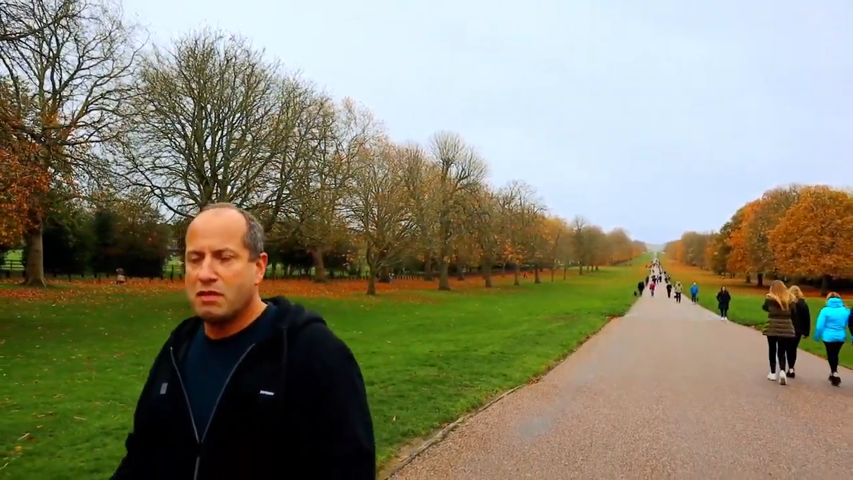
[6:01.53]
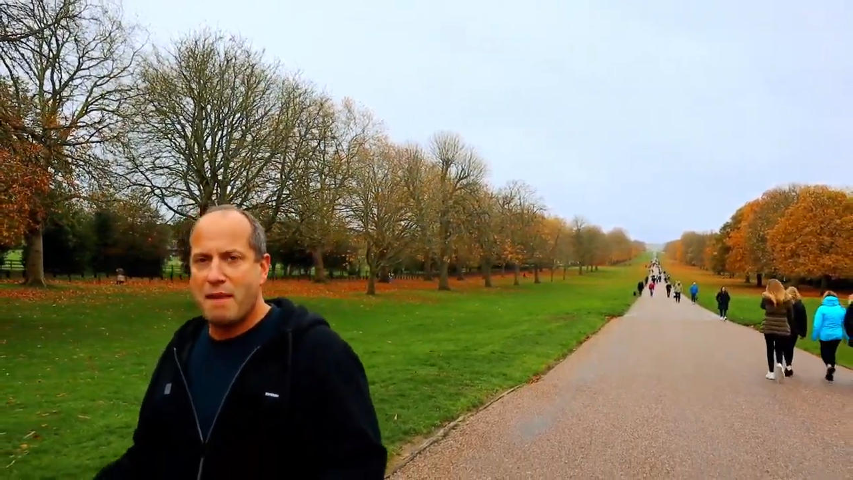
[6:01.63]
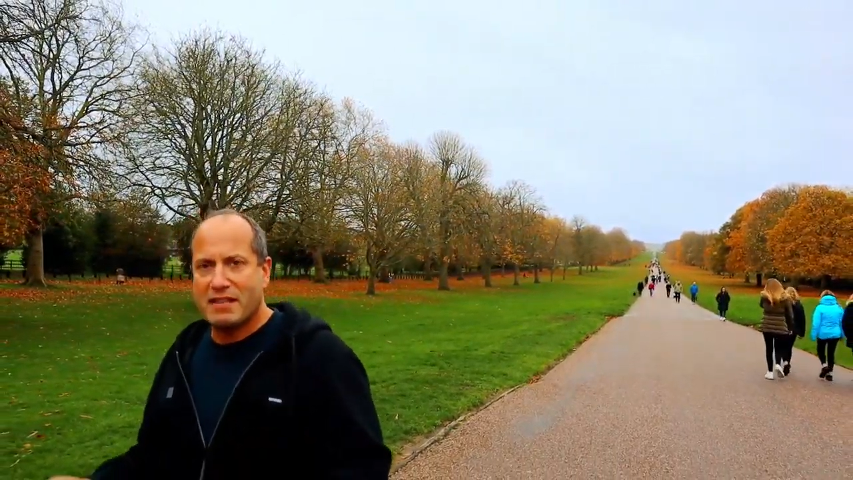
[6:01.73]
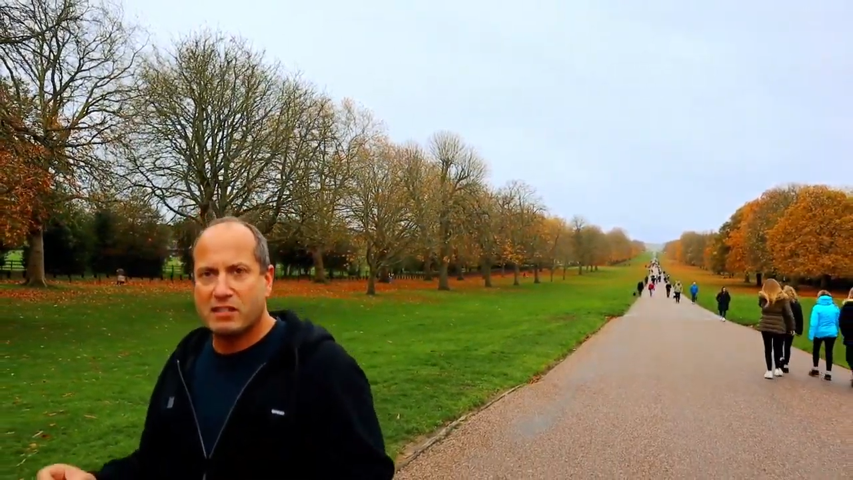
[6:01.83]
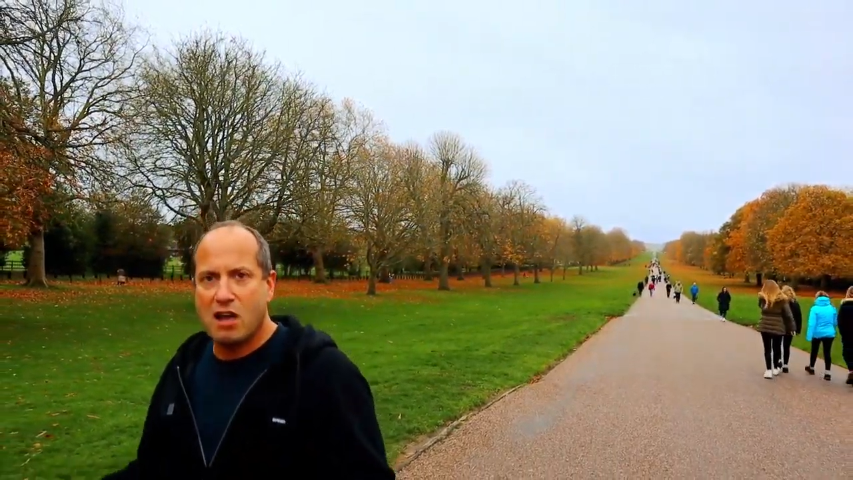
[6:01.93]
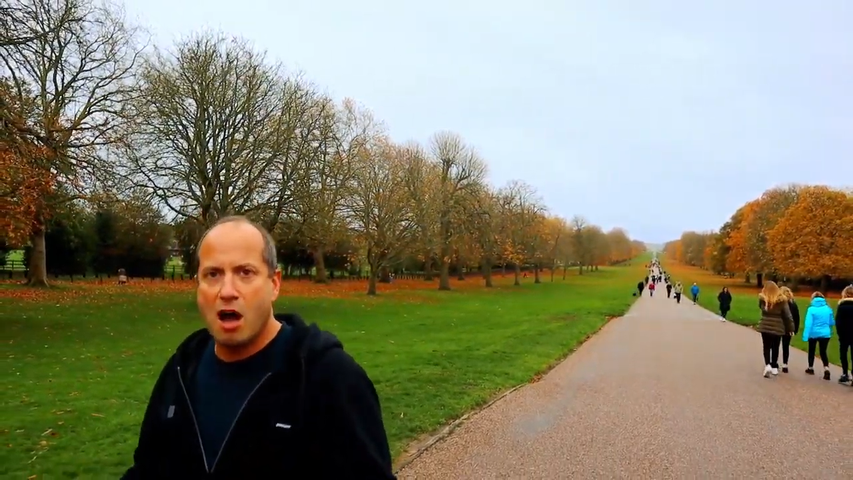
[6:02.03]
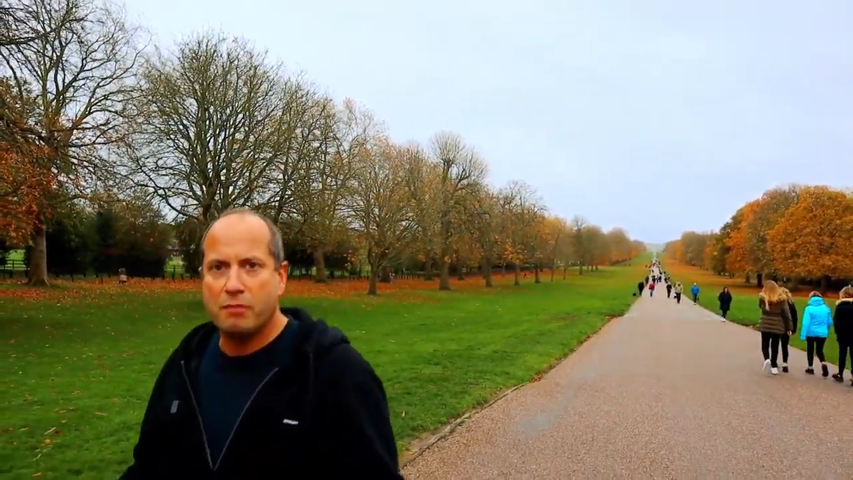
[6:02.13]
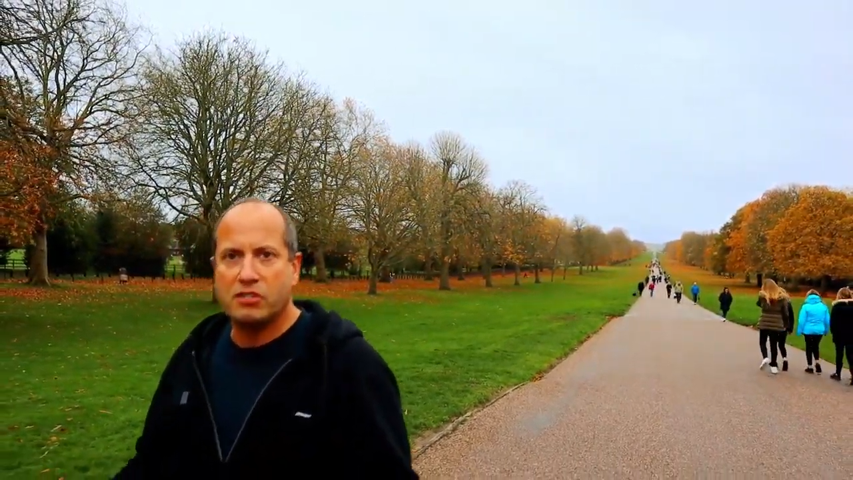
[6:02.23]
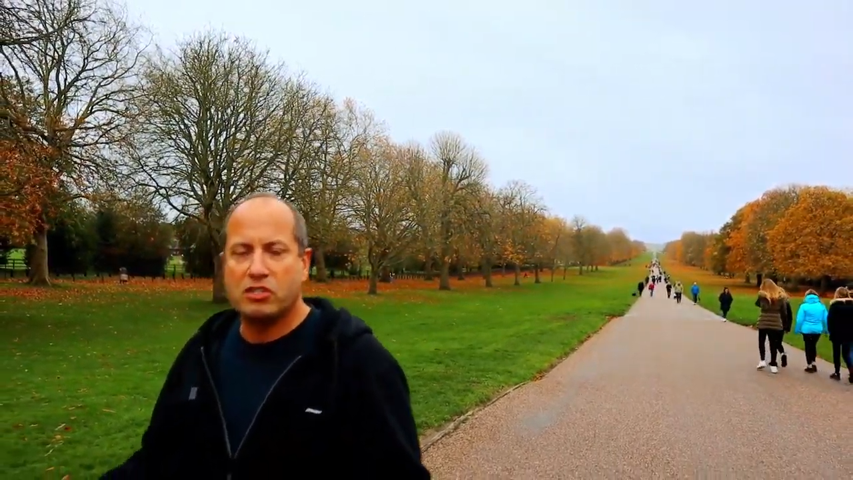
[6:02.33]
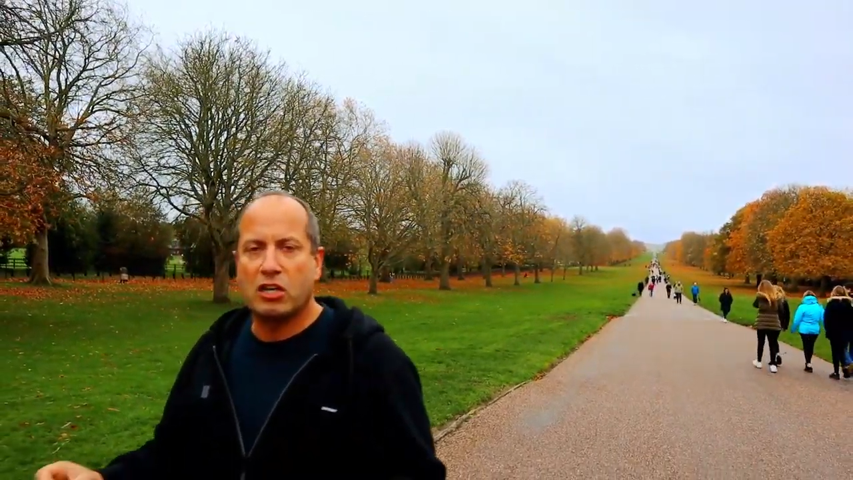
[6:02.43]
with the best
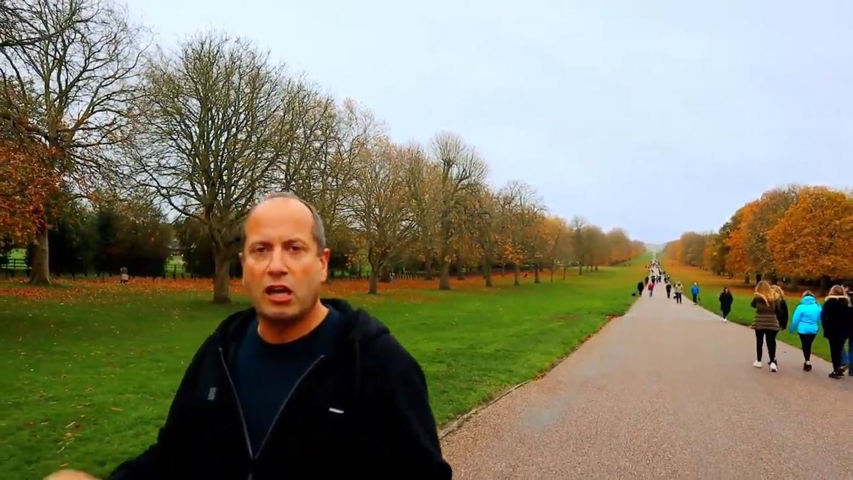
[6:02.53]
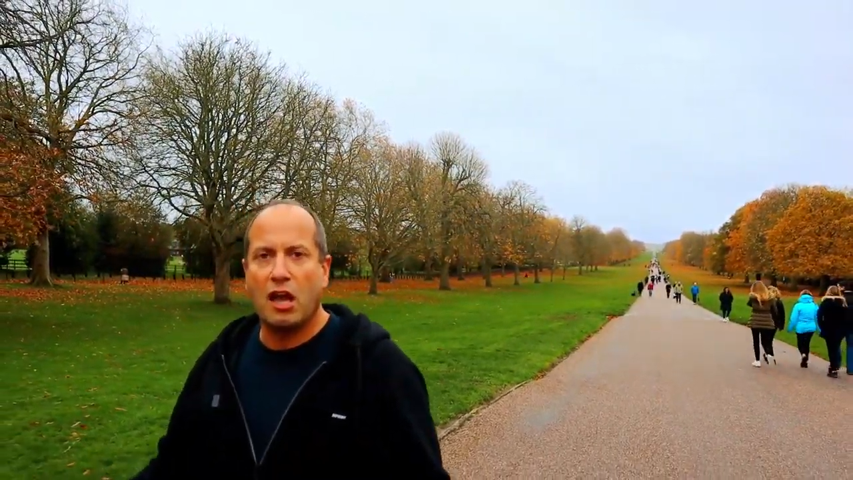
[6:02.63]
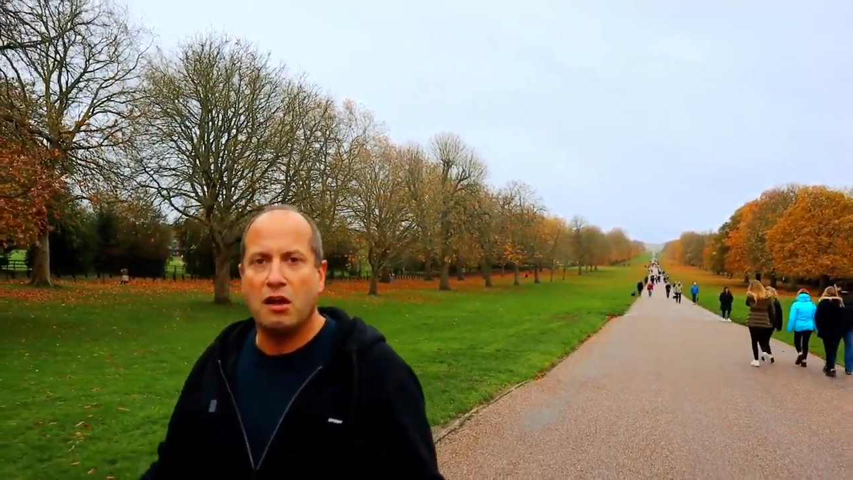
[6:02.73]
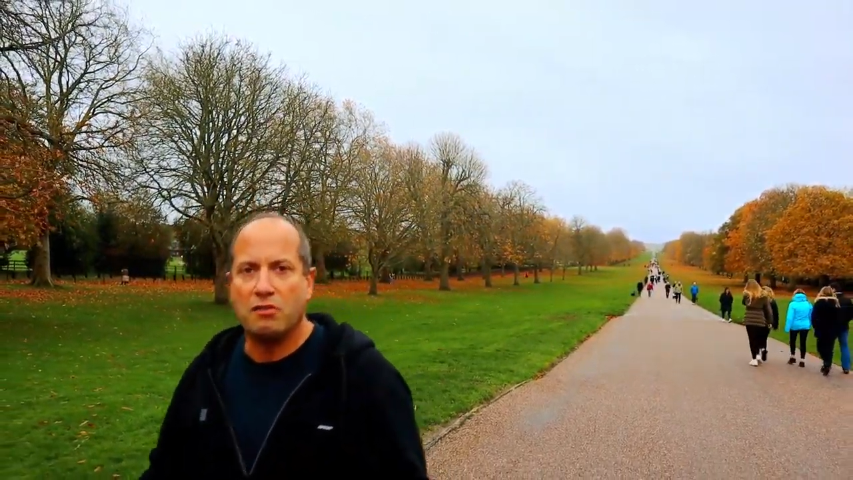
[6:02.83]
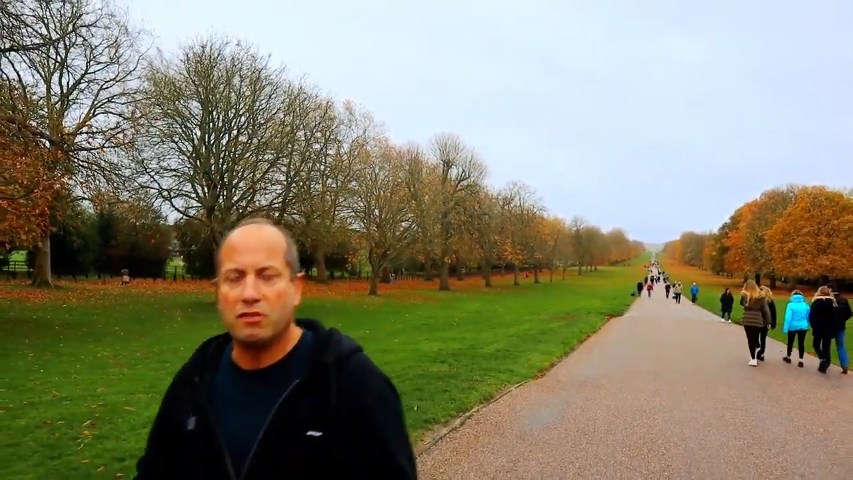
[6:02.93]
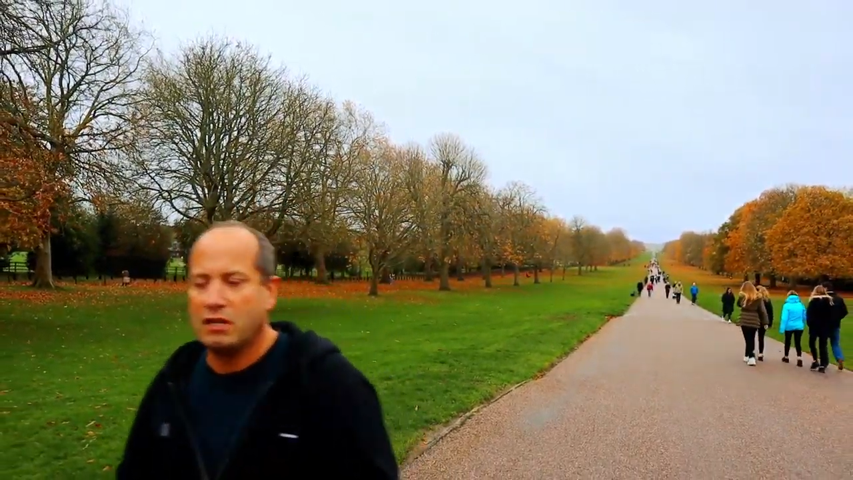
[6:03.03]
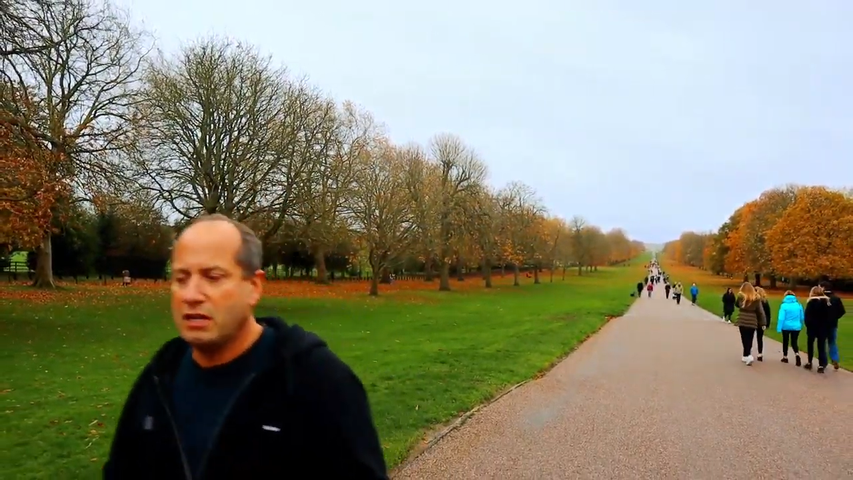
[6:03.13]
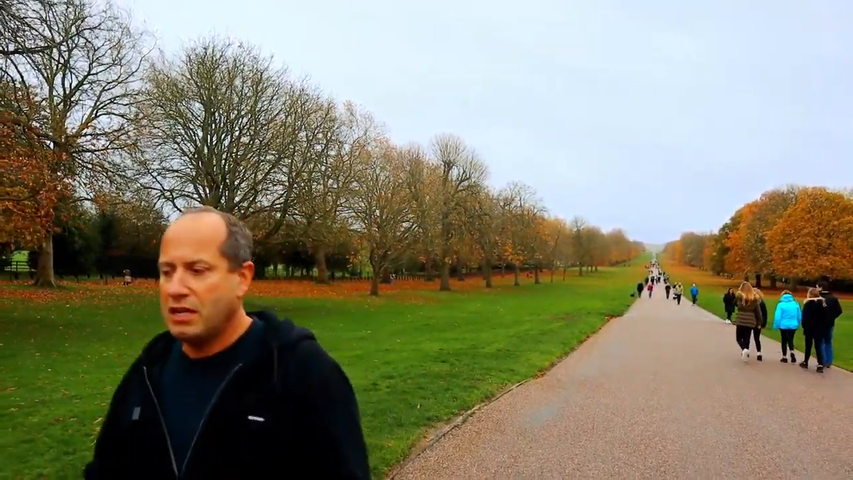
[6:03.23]
garments to clothe